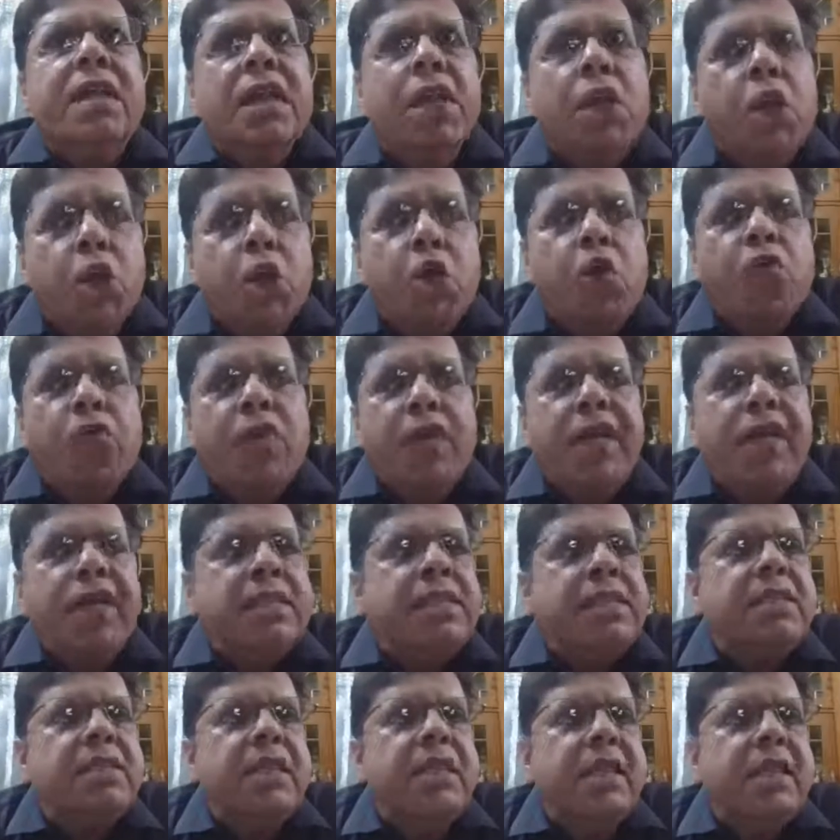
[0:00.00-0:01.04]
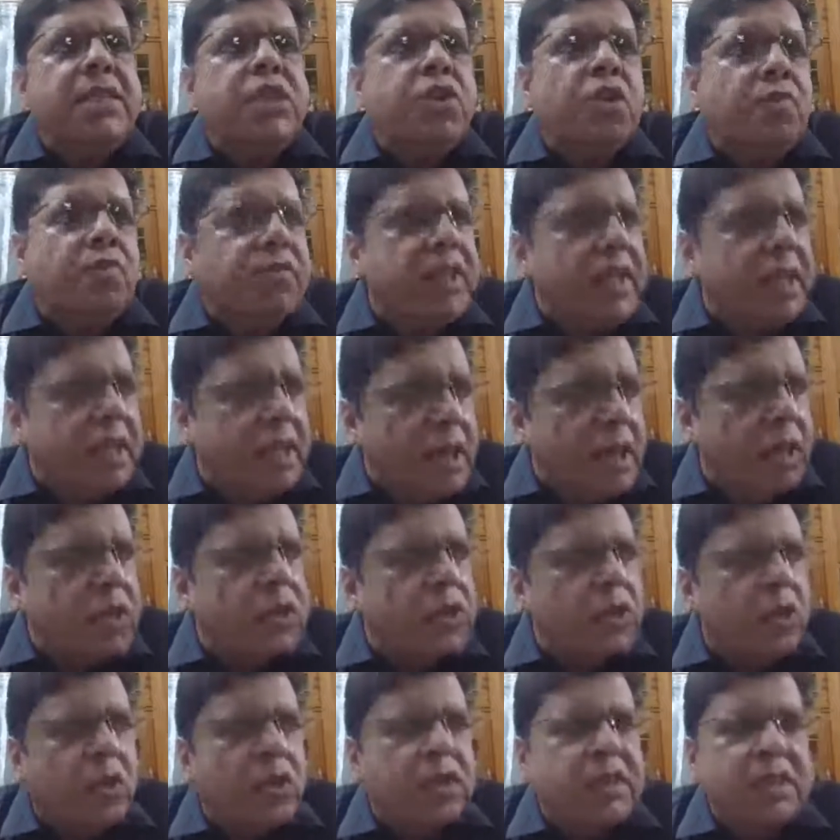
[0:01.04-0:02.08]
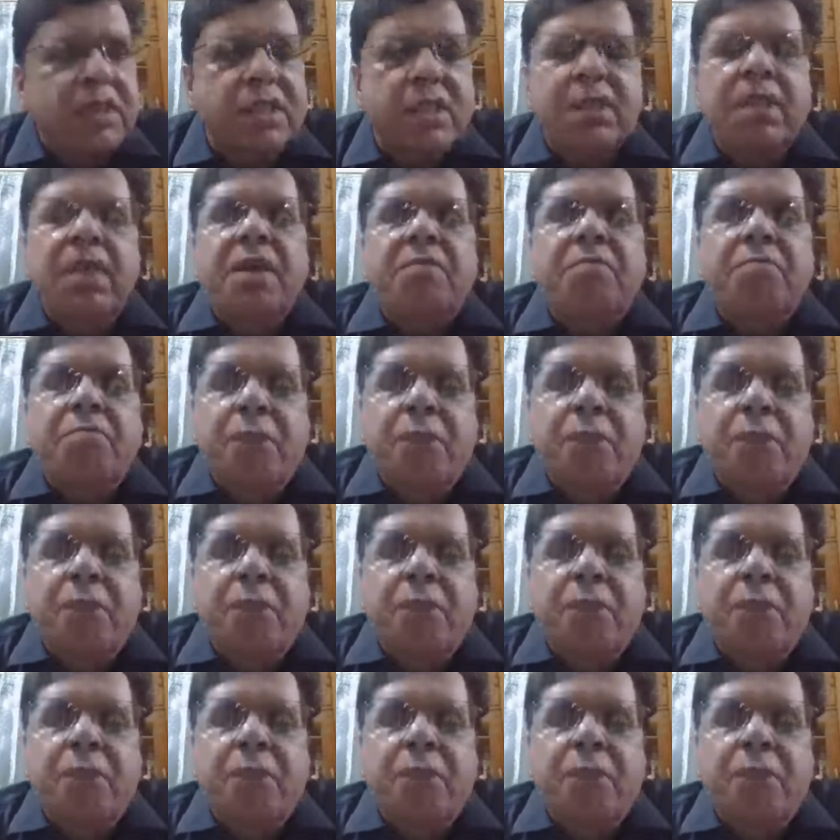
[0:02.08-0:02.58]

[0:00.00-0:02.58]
lower incidence of the atherosclerosis